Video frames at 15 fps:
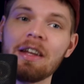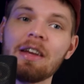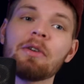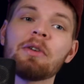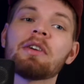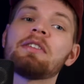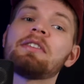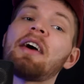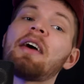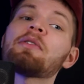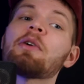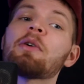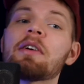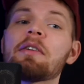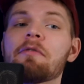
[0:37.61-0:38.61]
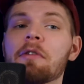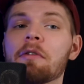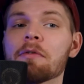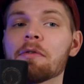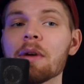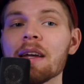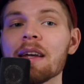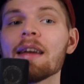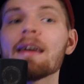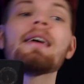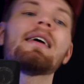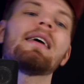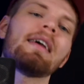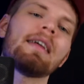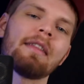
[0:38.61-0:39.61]
you can download it for free
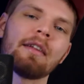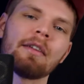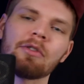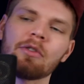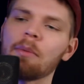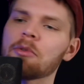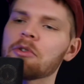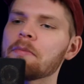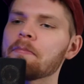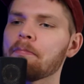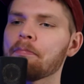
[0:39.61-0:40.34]
in the description.